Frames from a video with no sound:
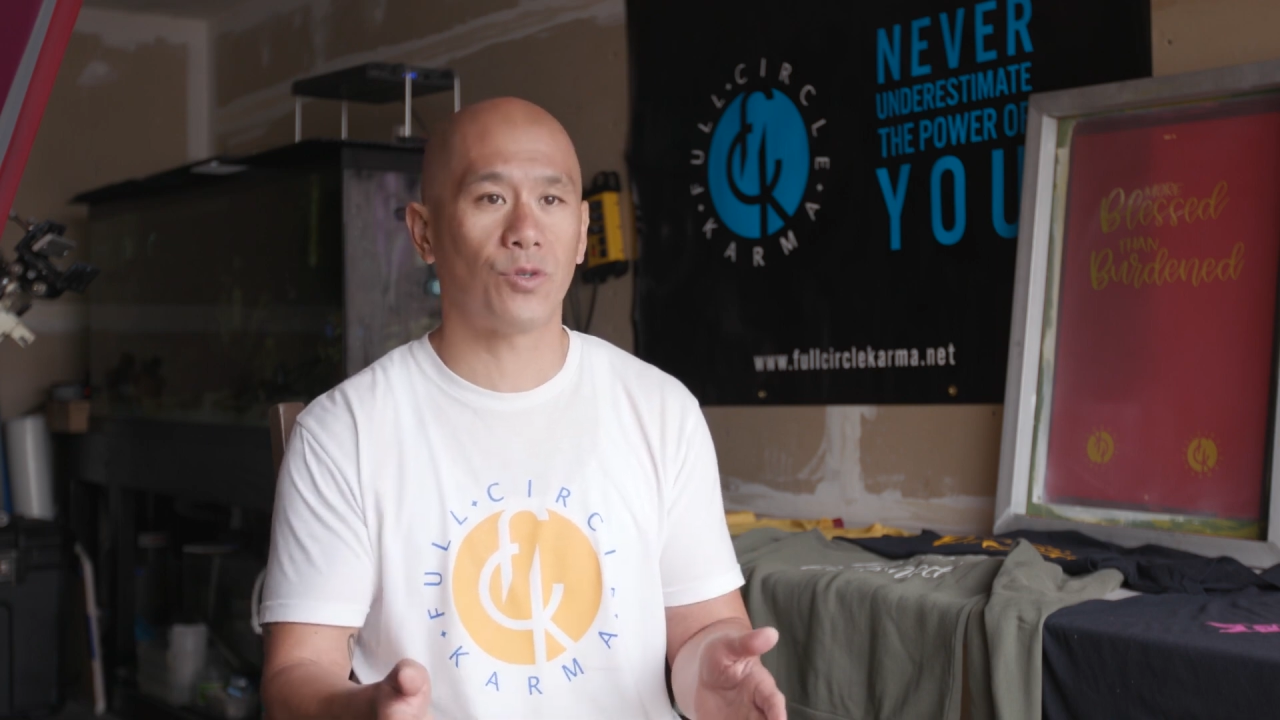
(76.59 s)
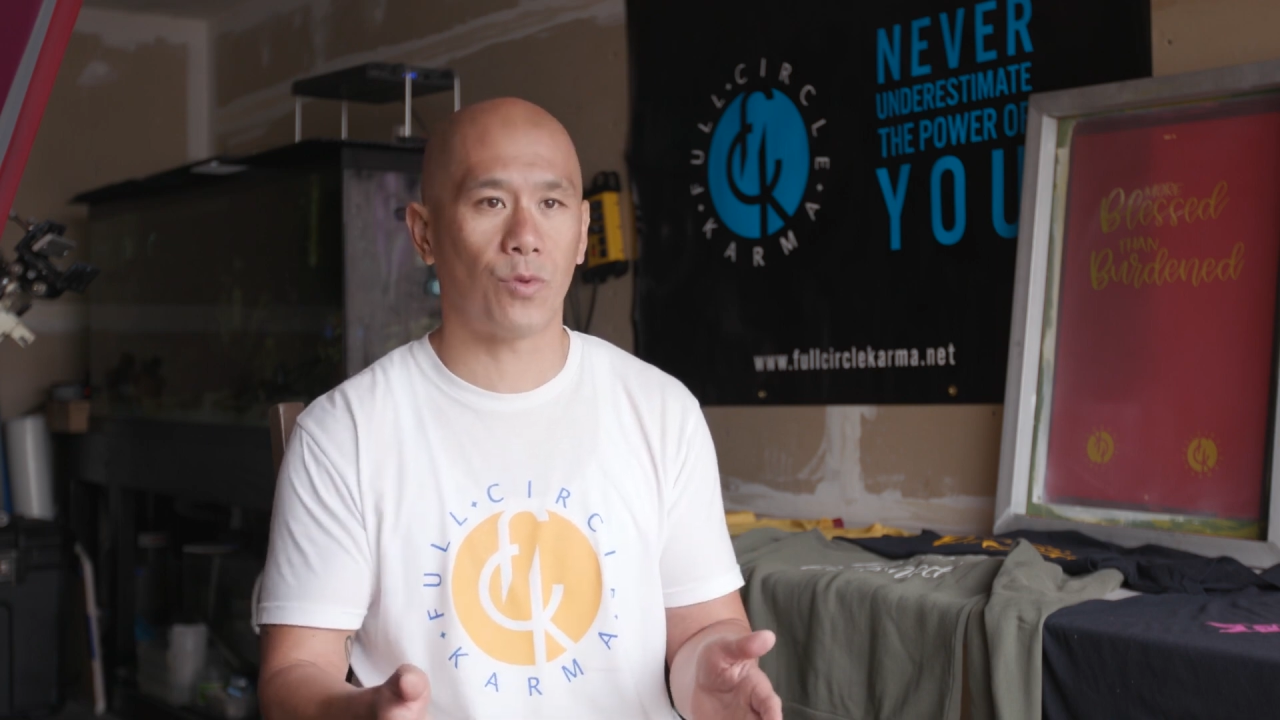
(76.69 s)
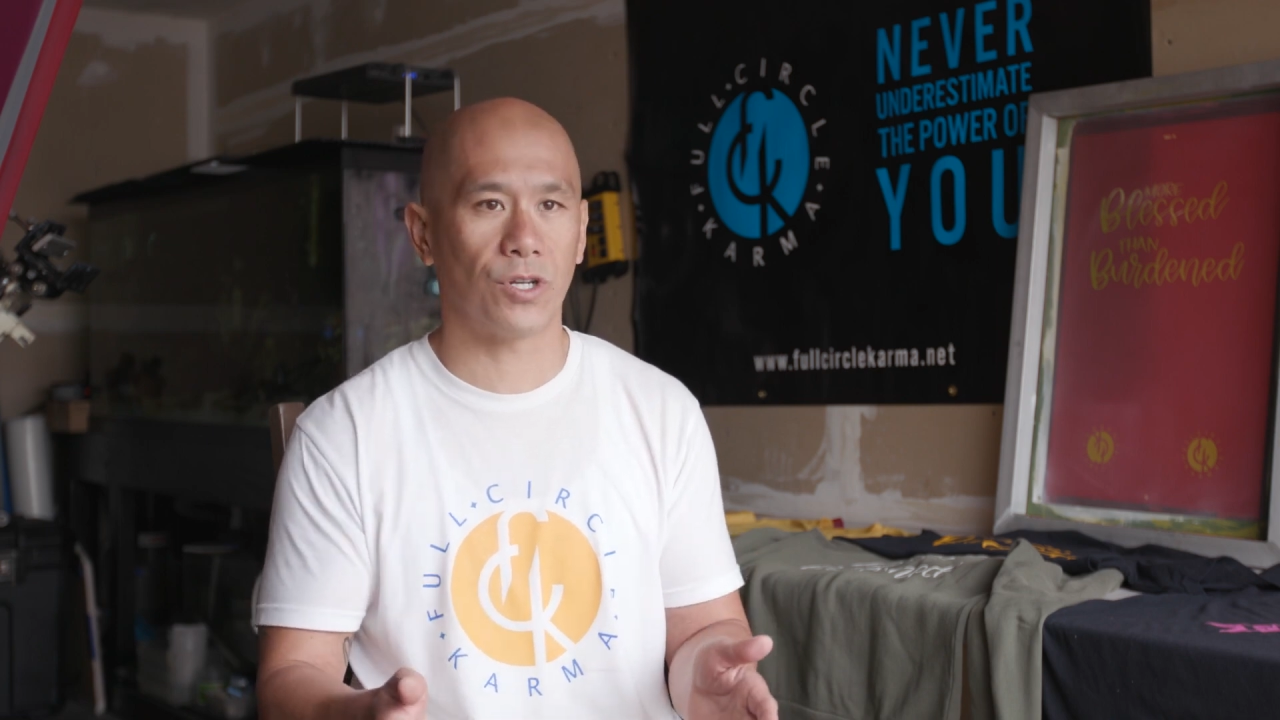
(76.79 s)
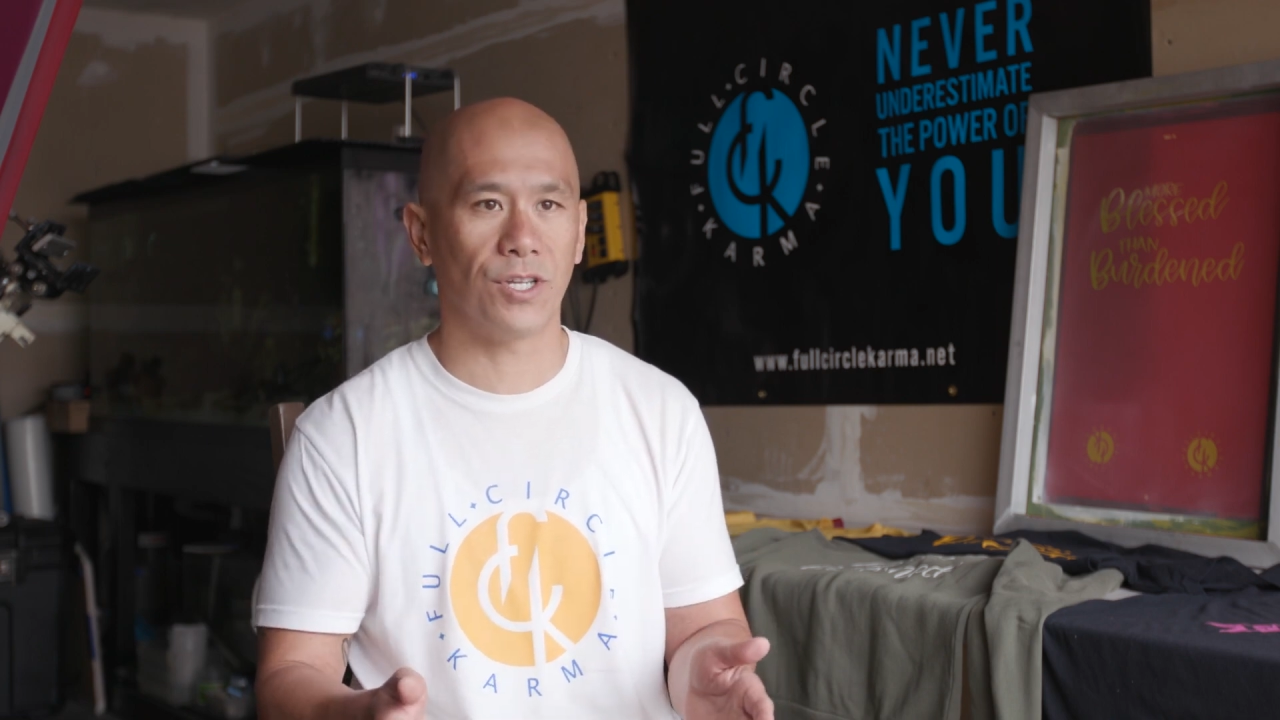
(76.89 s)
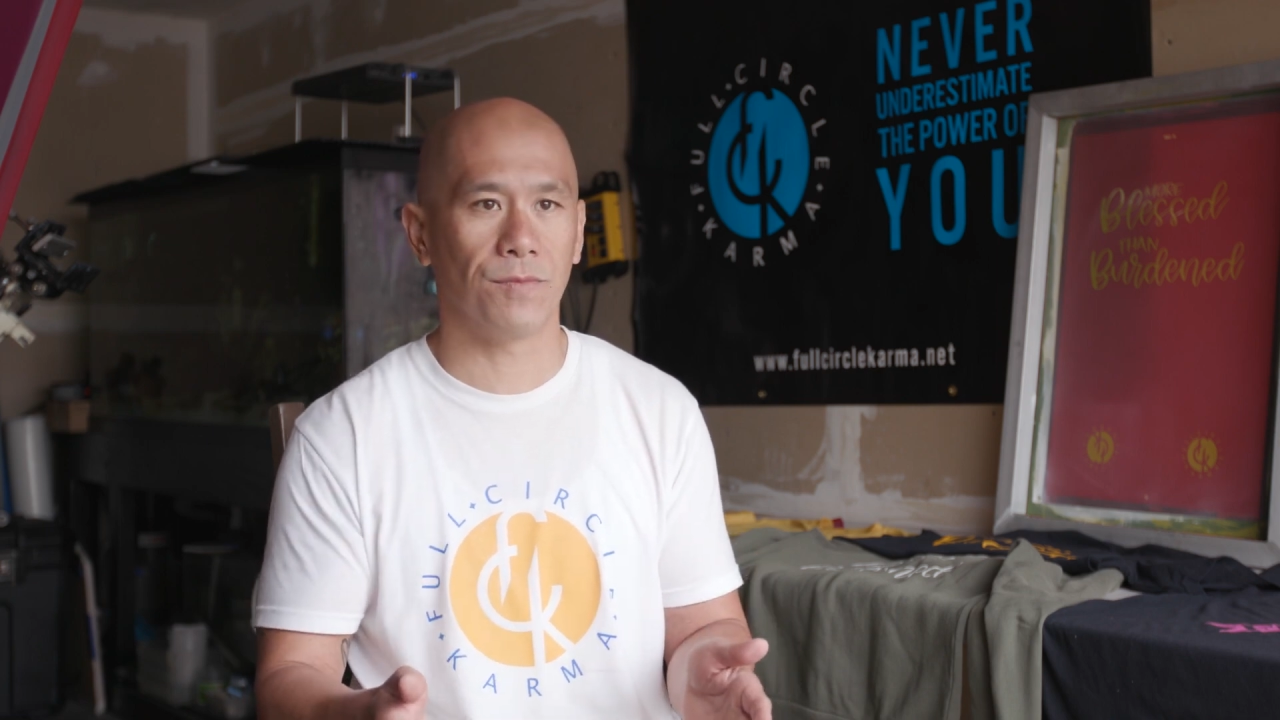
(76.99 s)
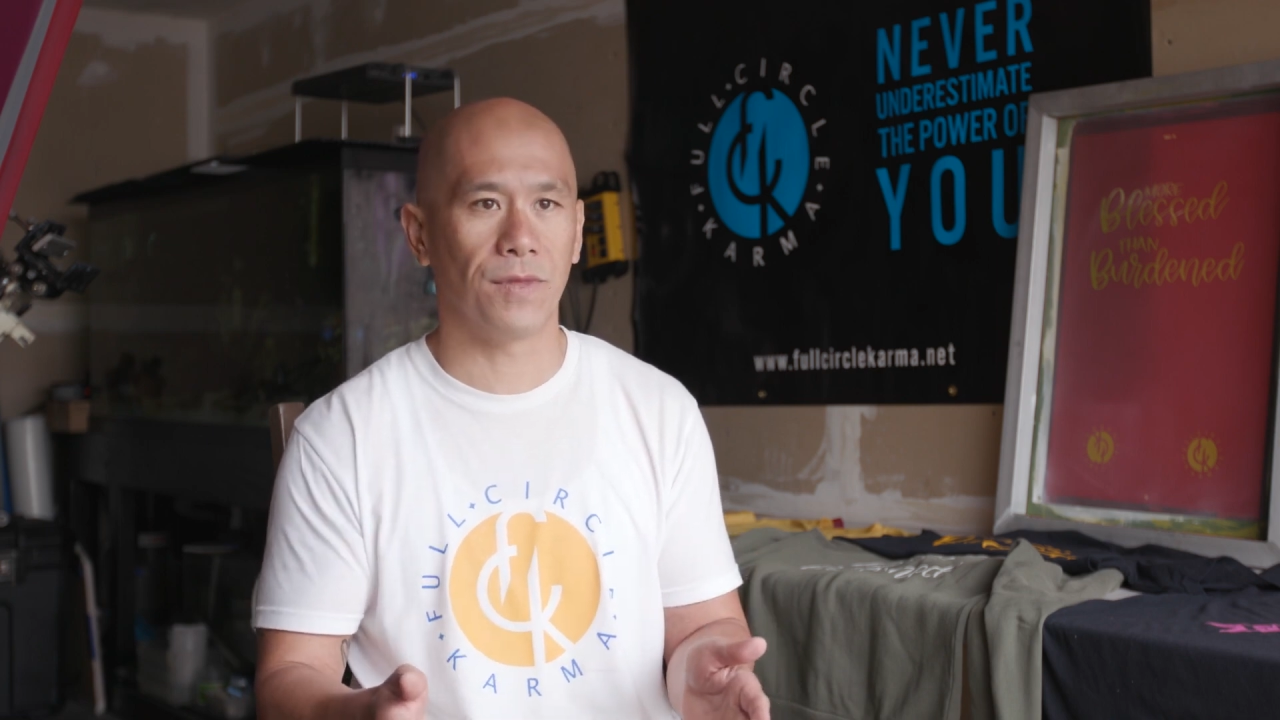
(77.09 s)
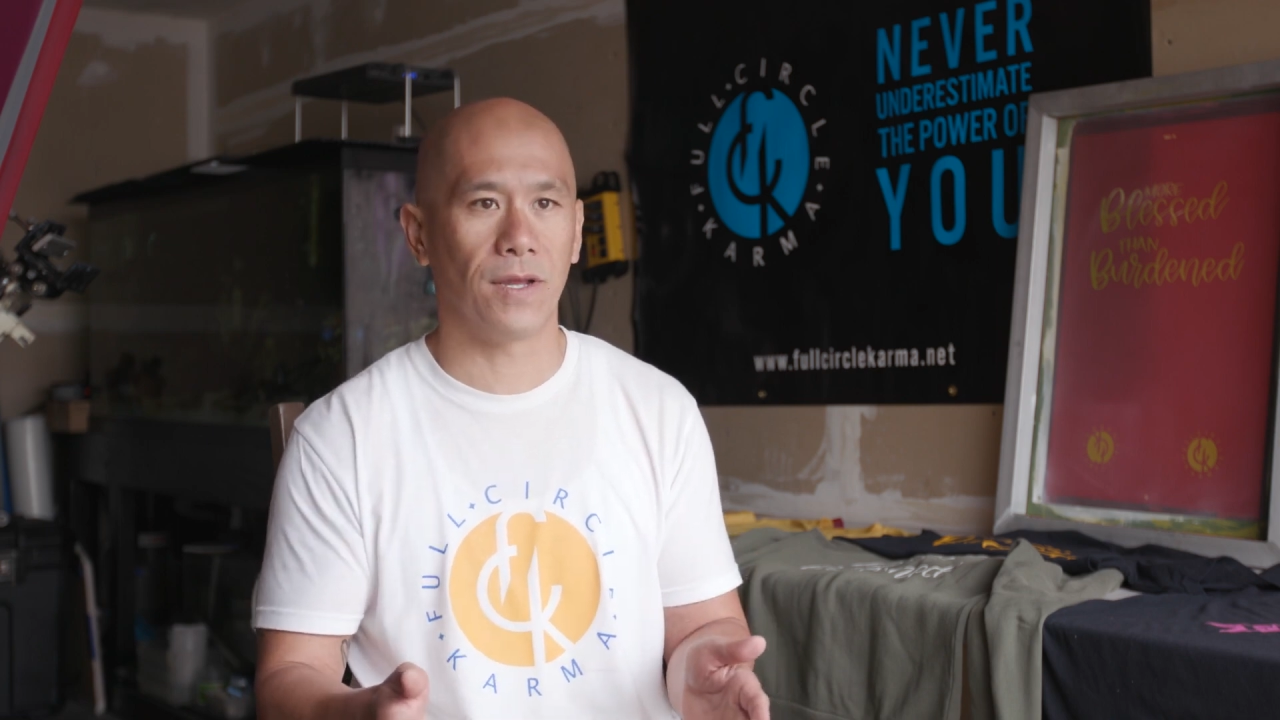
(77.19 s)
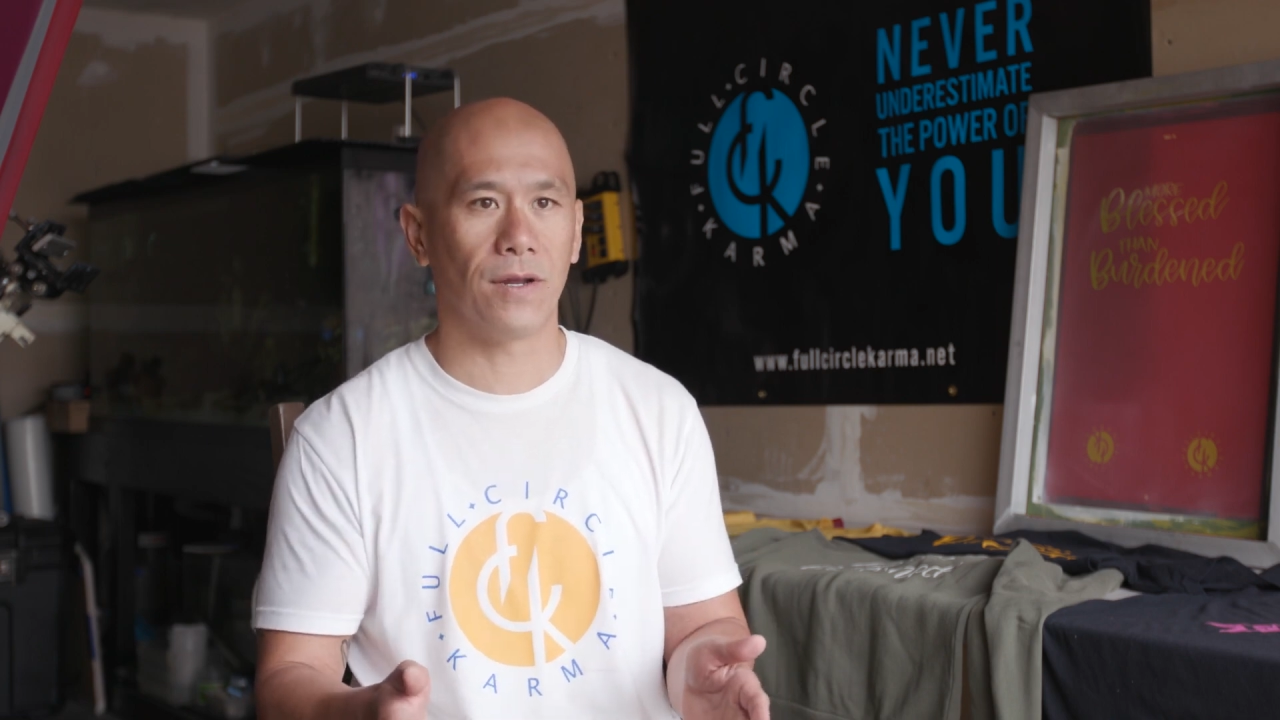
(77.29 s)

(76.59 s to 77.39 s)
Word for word: towards something,